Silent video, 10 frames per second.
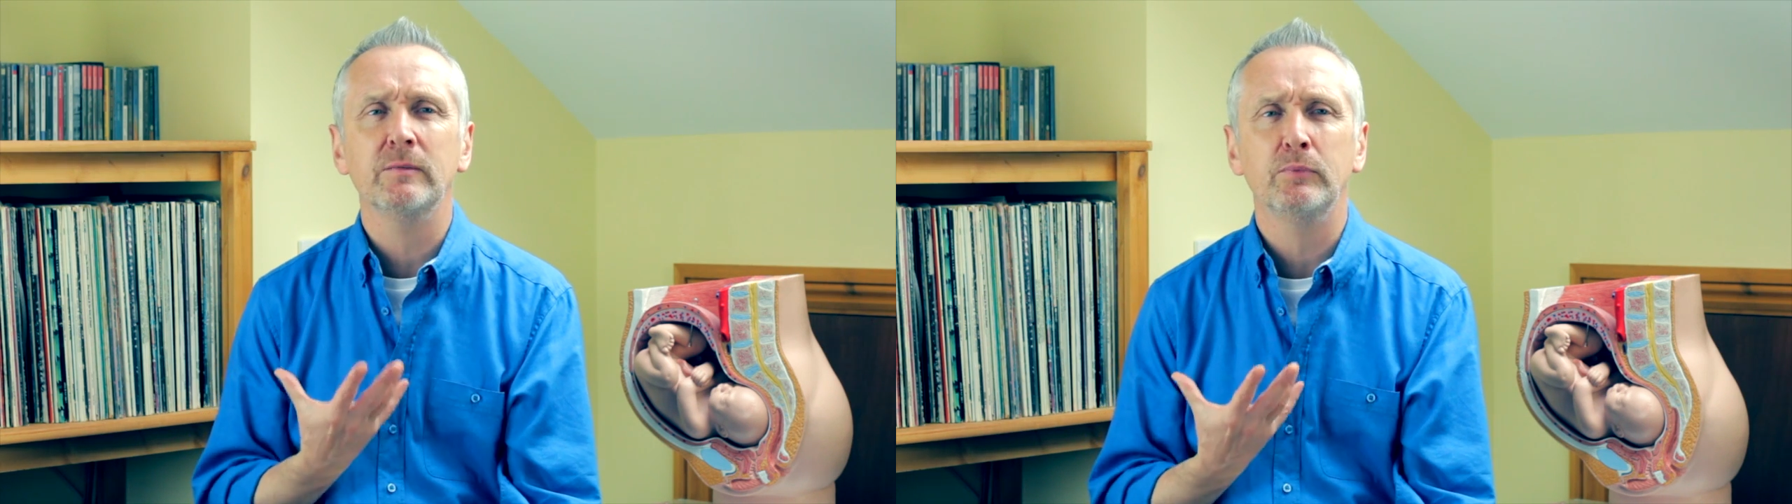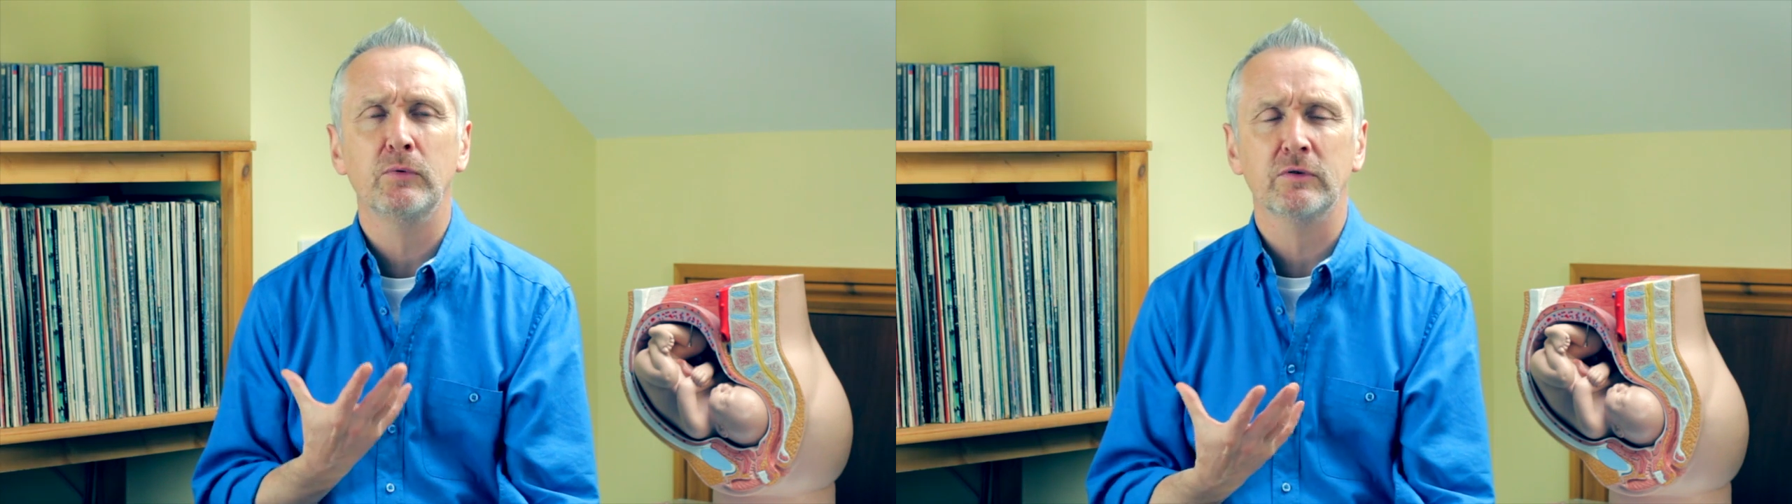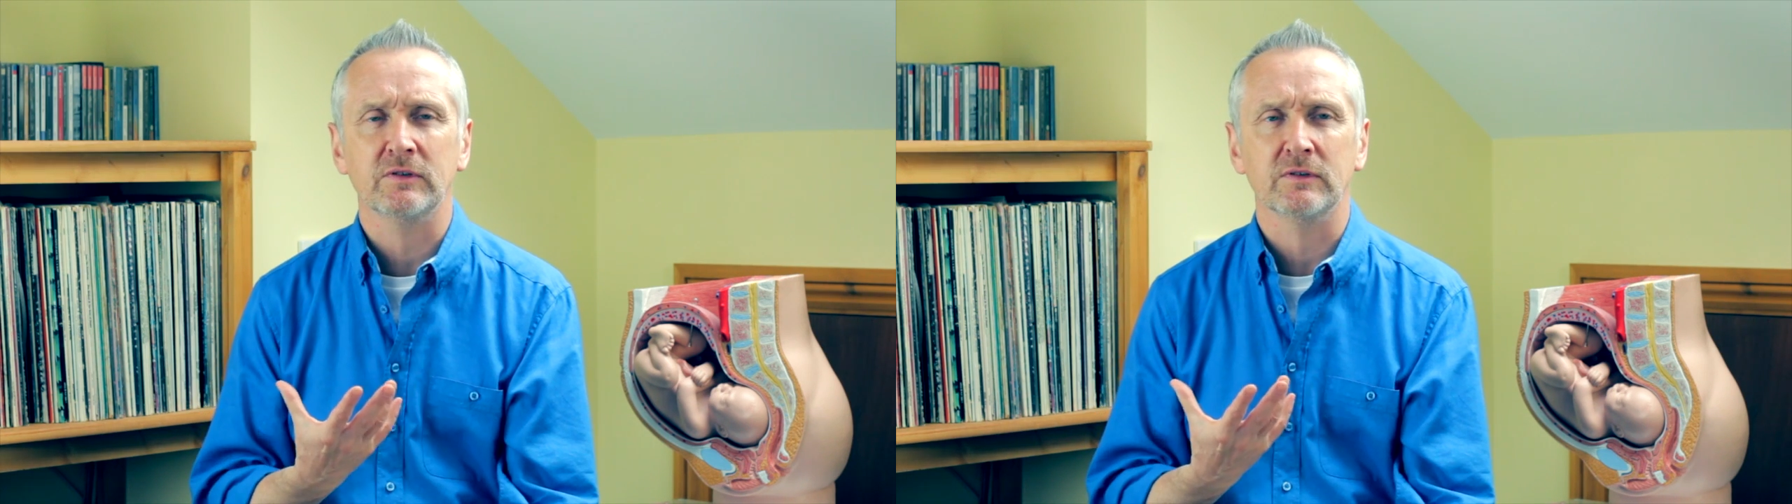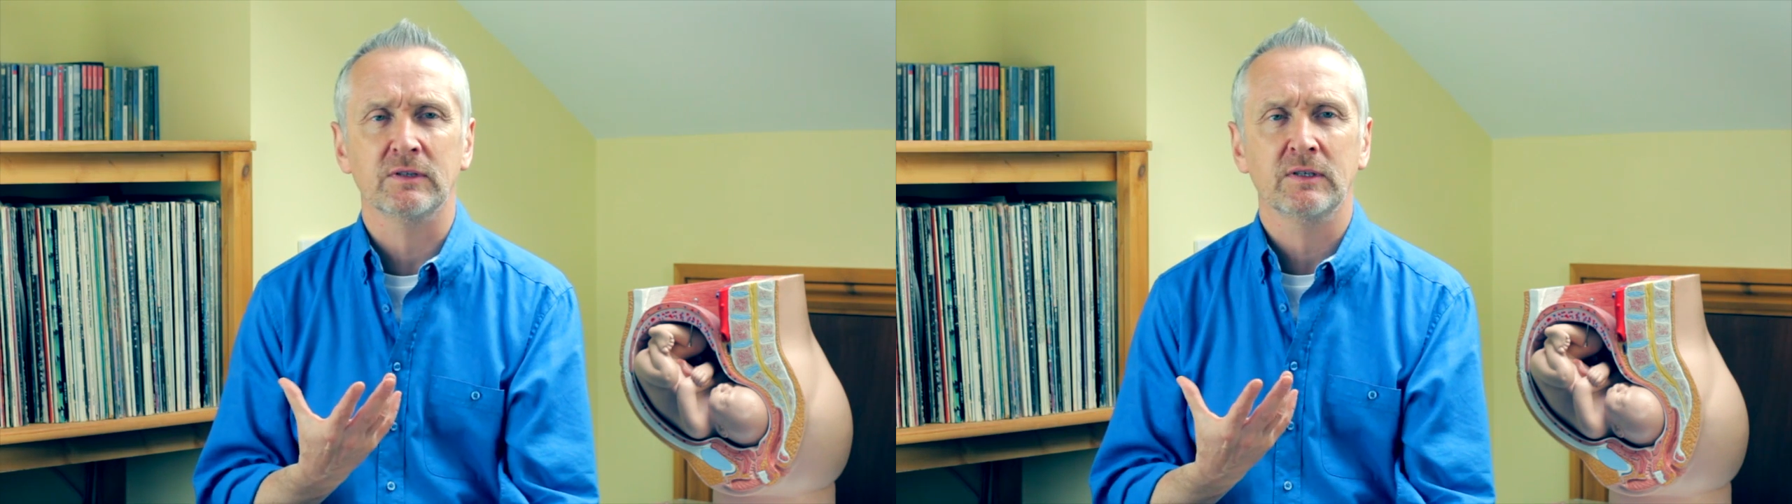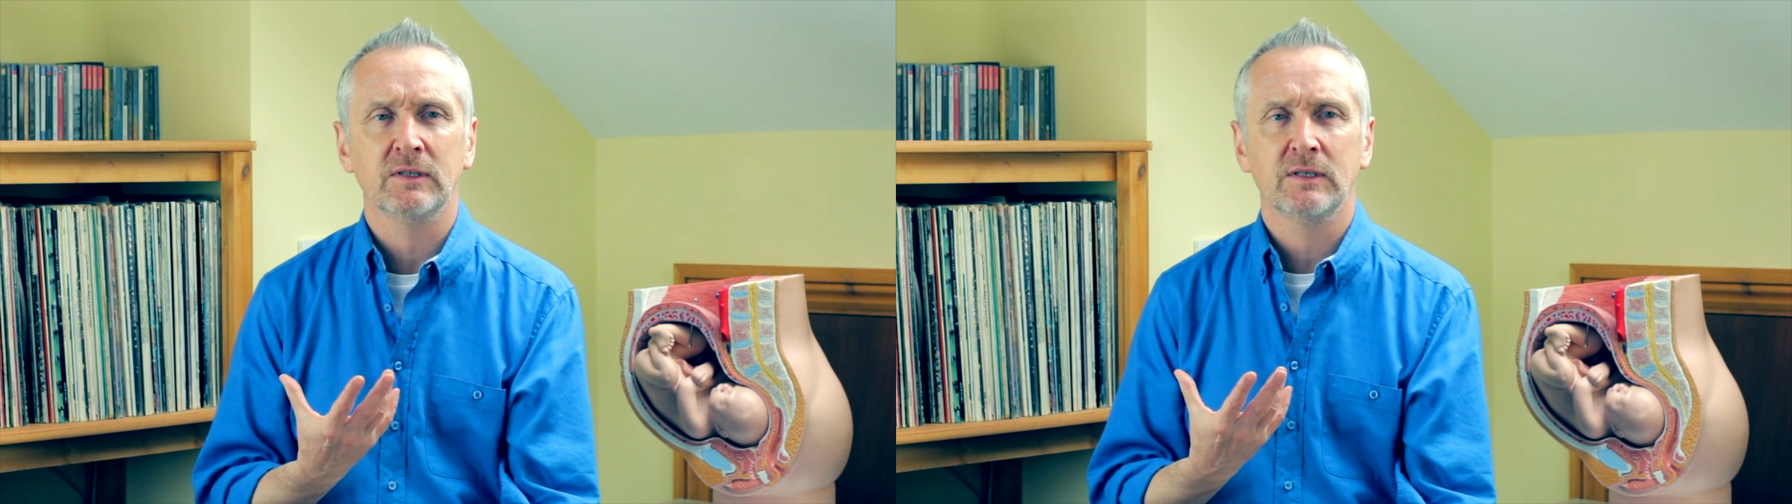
important